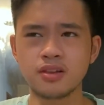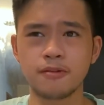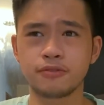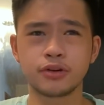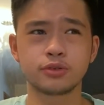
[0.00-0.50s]

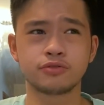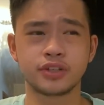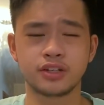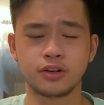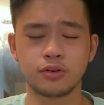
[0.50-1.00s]
Fairwood
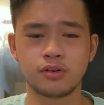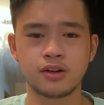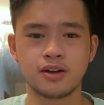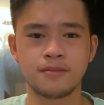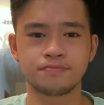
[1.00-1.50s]
video,
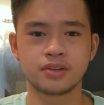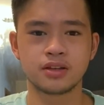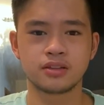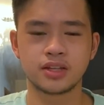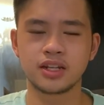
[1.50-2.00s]

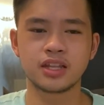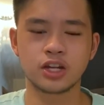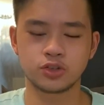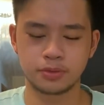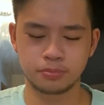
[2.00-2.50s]
they didn't
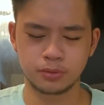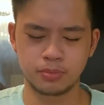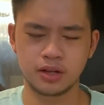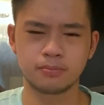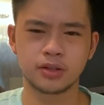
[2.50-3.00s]
actually put
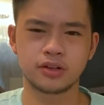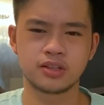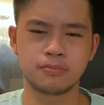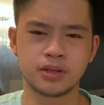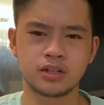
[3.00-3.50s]
peanut butter in
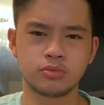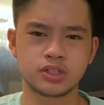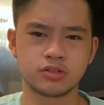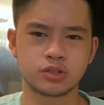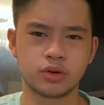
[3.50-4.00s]
the middle,
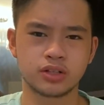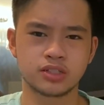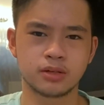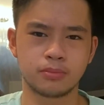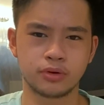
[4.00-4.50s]
which I was quite
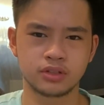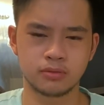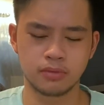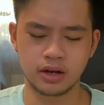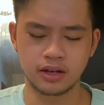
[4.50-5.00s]

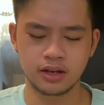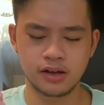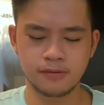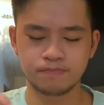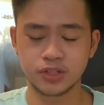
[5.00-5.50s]
disappointed by.
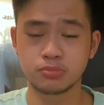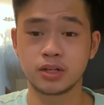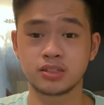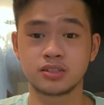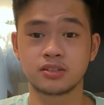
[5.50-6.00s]
This
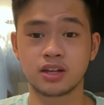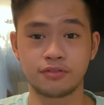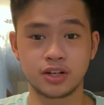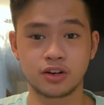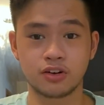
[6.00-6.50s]
place,
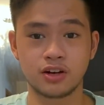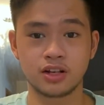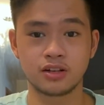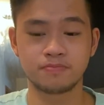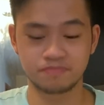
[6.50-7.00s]
Cafe de
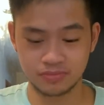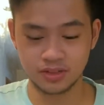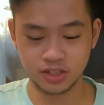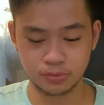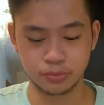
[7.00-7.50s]
Coral,
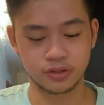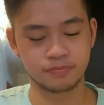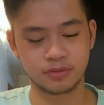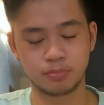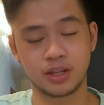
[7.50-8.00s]
does put
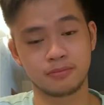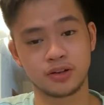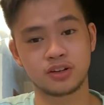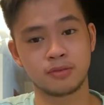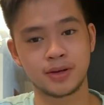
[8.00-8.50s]
peanut
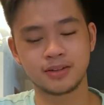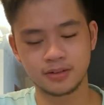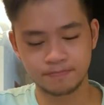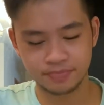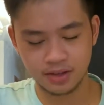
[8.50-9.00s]
butter in the middle.
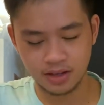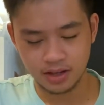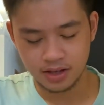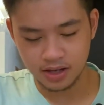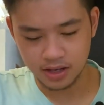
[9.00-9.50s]

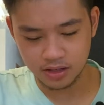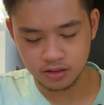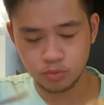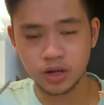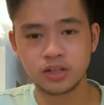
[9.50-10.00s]
And
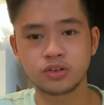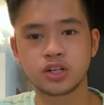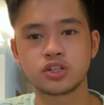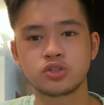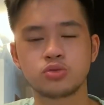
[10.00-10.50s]
while you
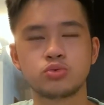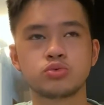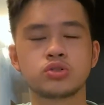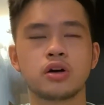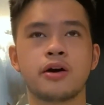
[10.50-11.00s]
can
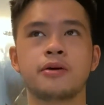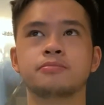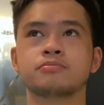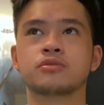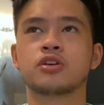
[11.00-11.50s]
choose
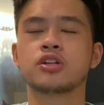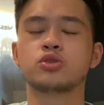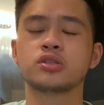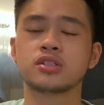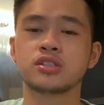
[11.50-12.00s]

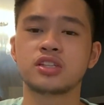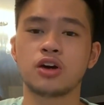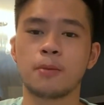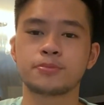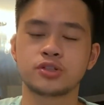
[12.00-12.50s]
the
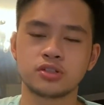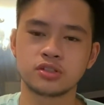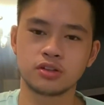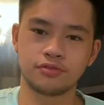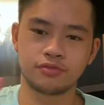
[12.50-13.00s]

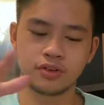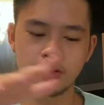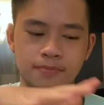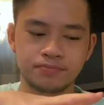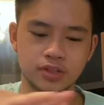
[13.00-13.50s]
options of
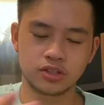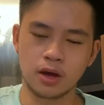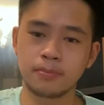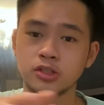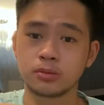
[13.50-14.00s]
the
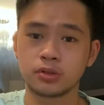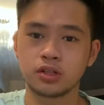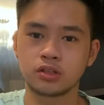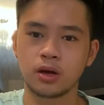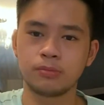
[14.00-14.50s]
toppings you put
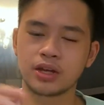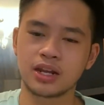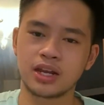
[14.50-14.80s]
on top, you can